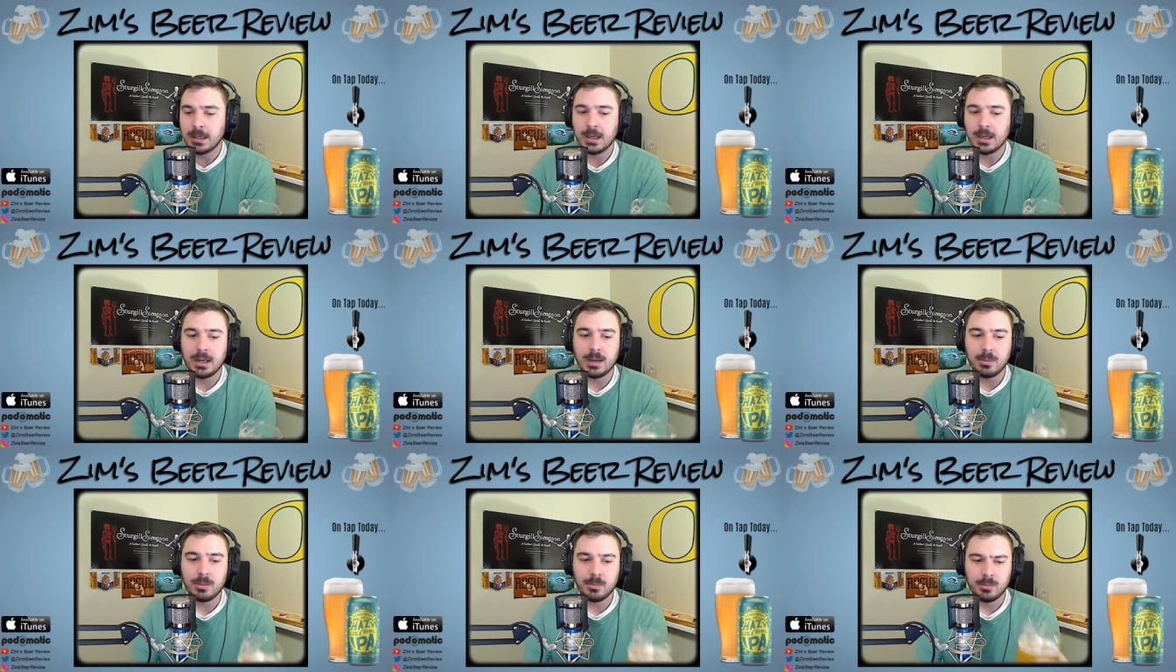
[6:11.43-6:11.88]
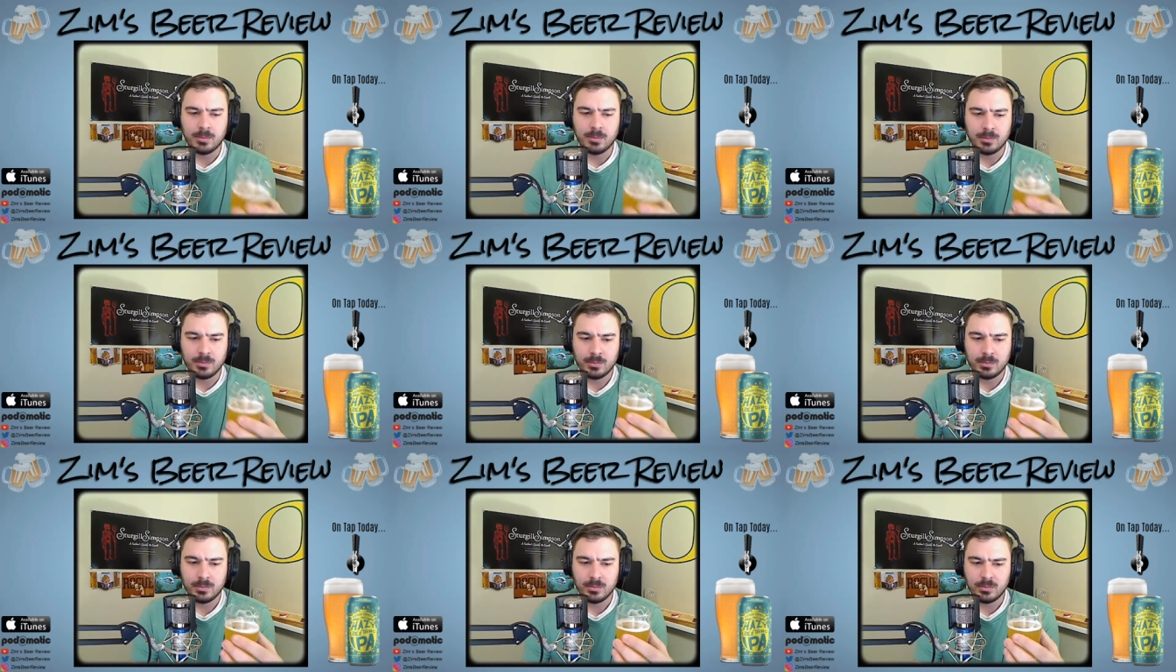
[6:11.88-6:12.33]

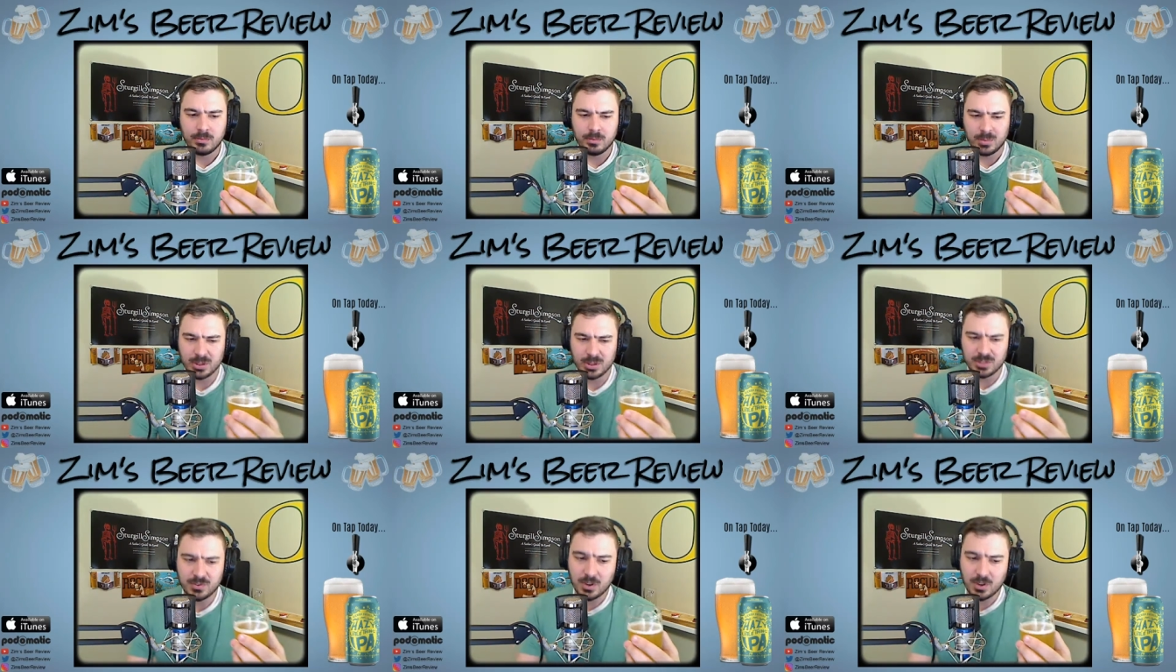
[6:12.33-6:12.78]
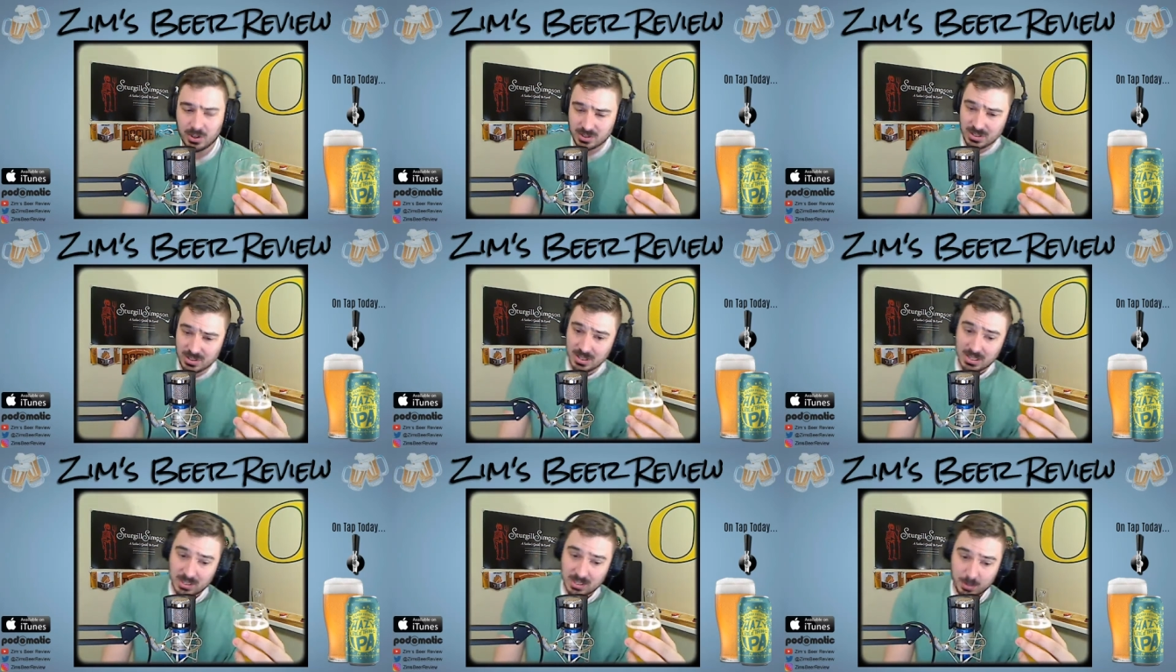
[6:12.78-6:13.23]
But as far
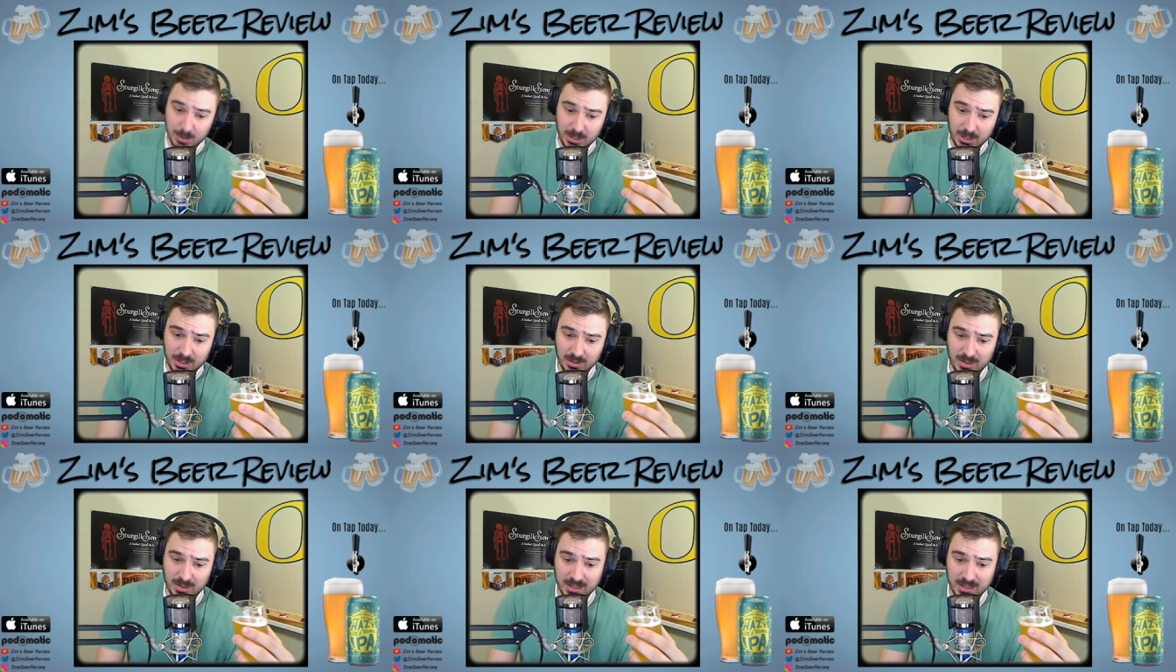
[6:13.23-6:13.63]
as this beer,